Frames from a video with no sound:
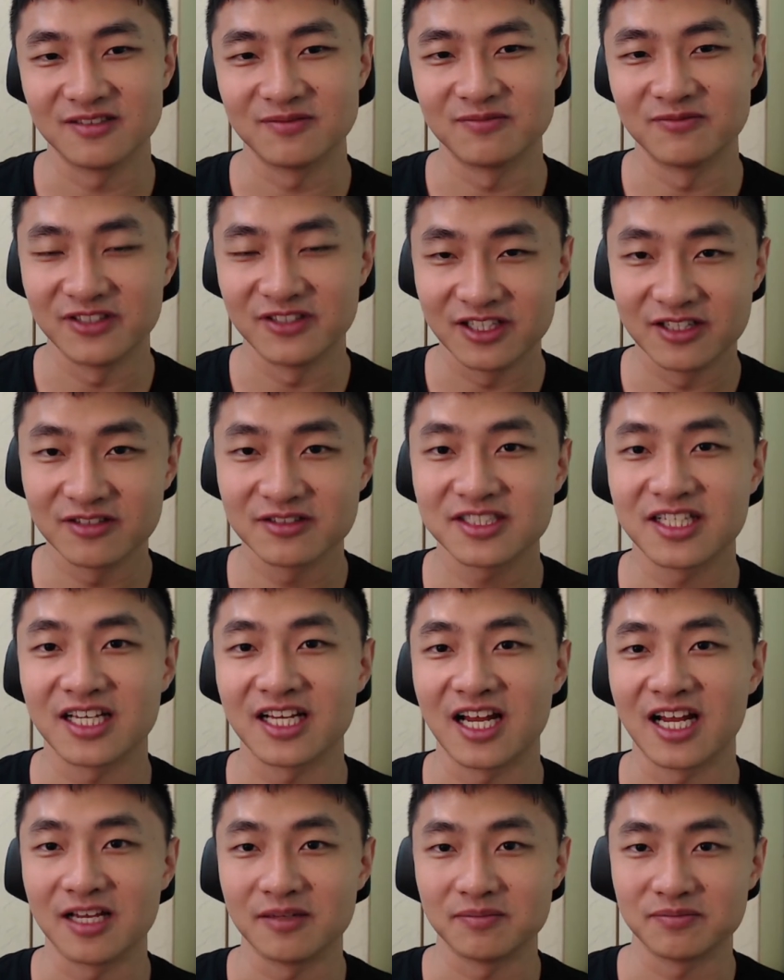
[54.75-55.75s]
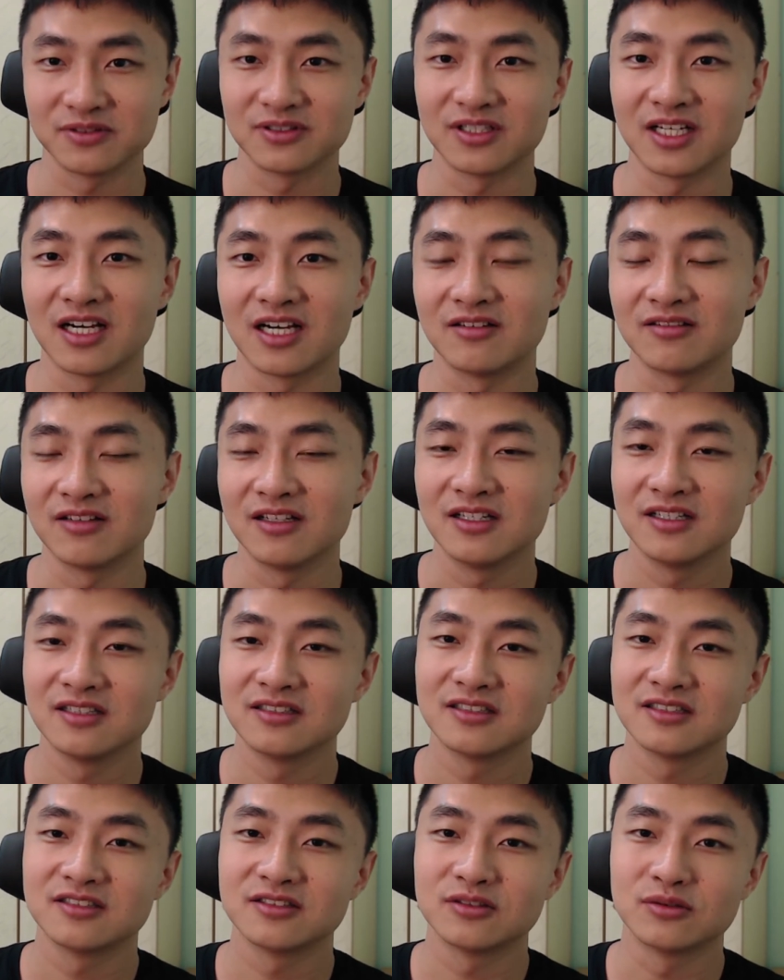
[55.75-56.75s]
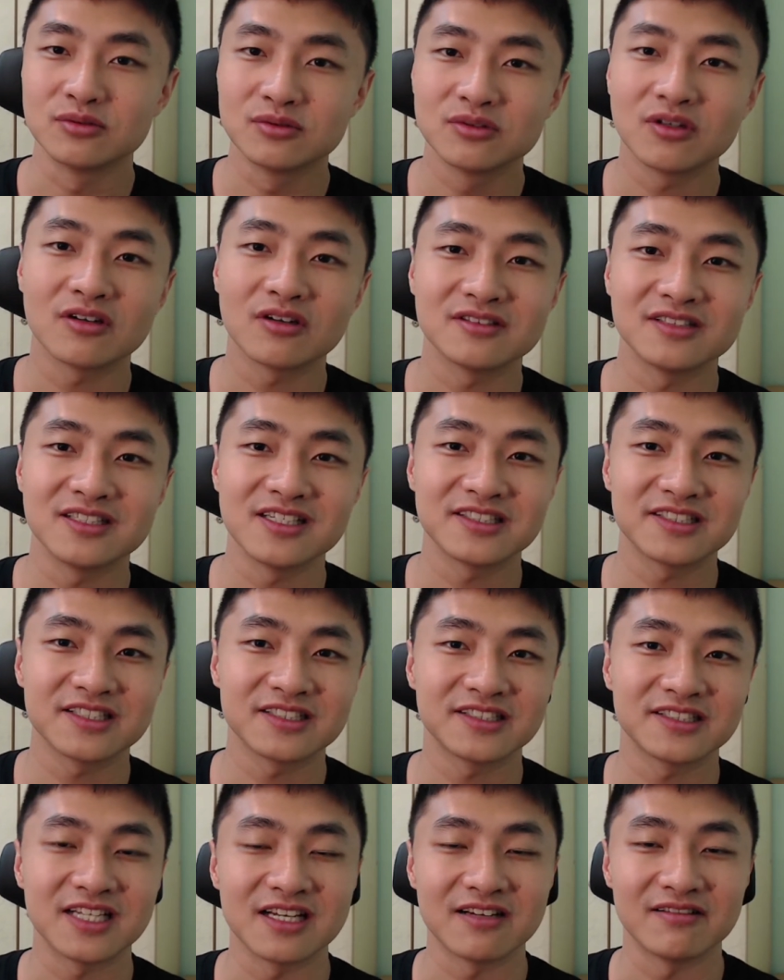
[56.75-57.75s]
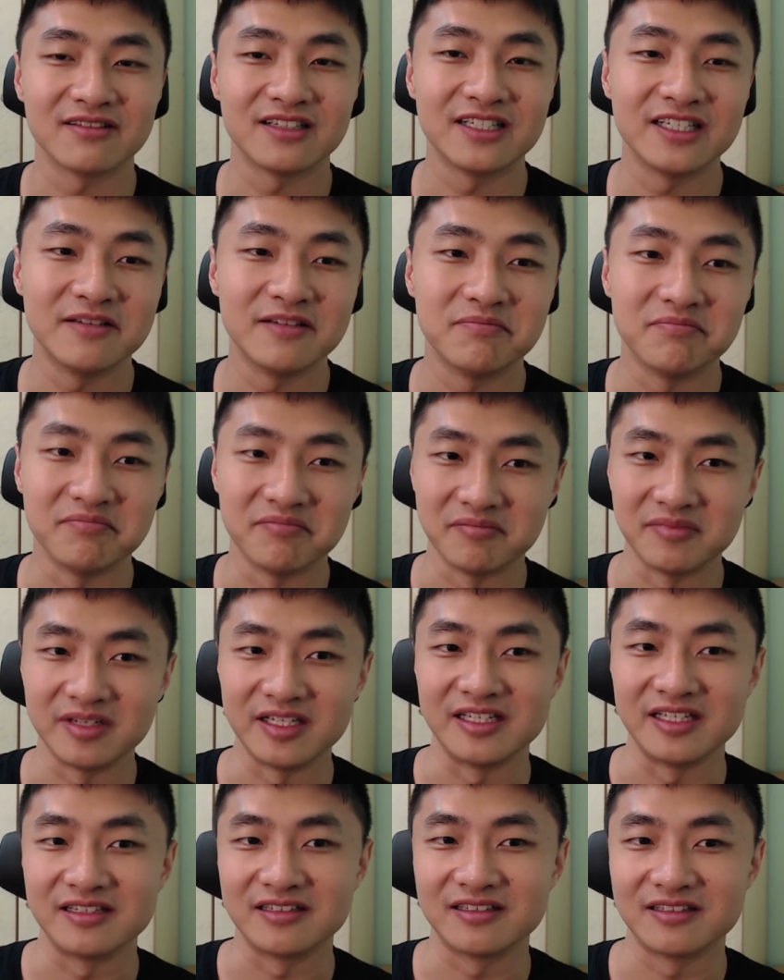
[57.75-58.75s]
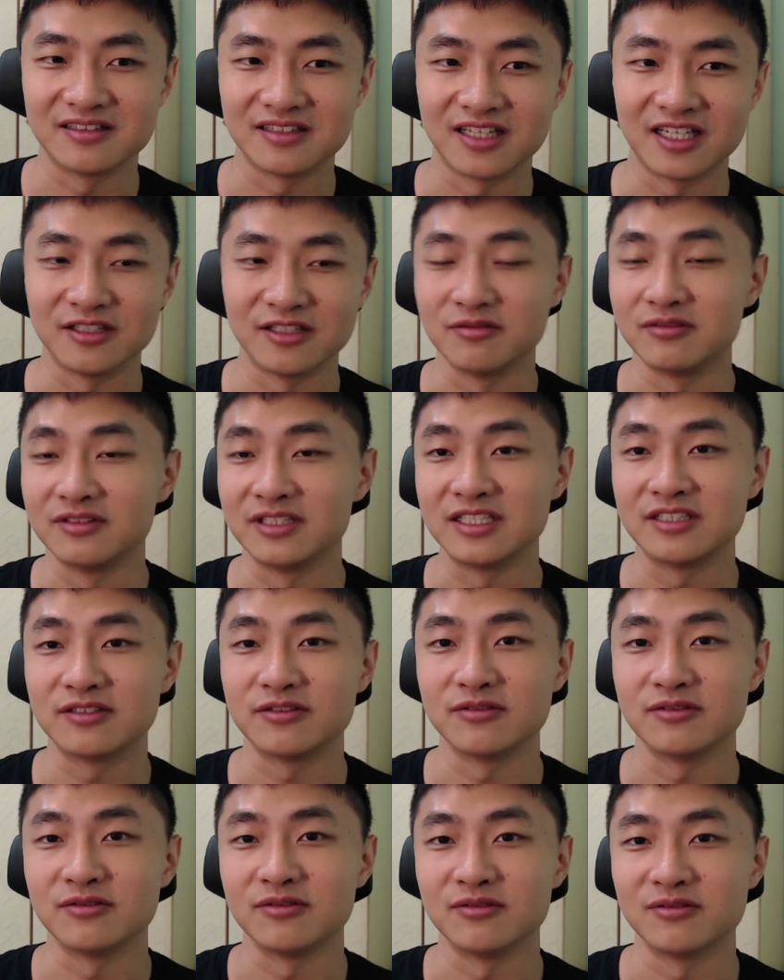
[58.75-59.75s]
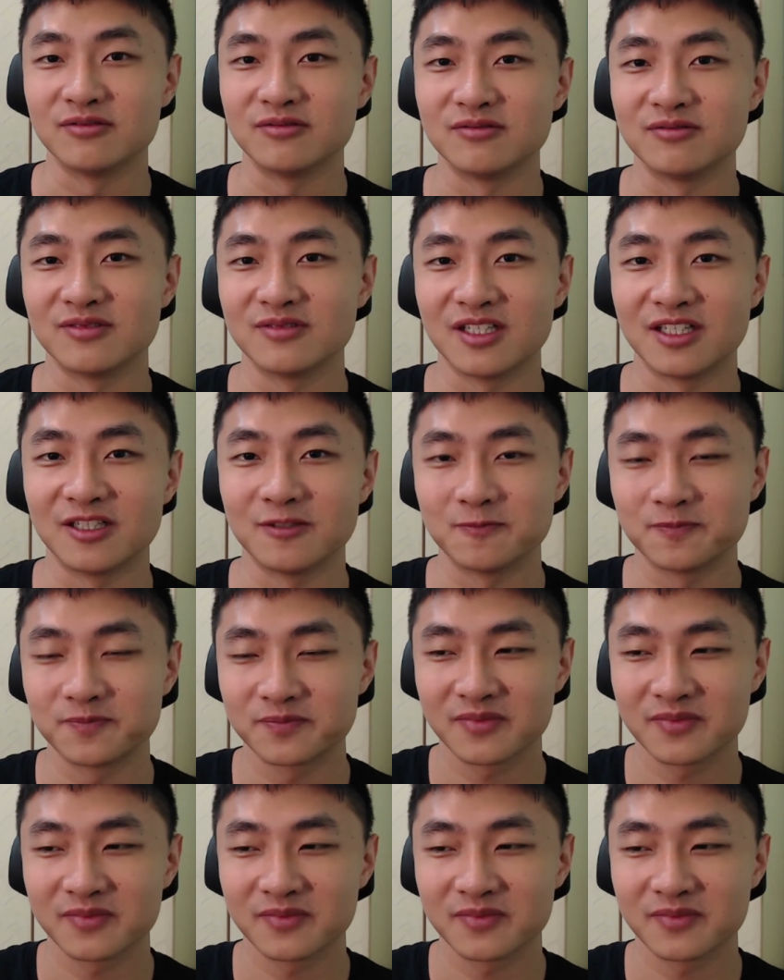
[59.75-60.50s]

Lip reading: videos that I put out do not necessarily mean that you need to um,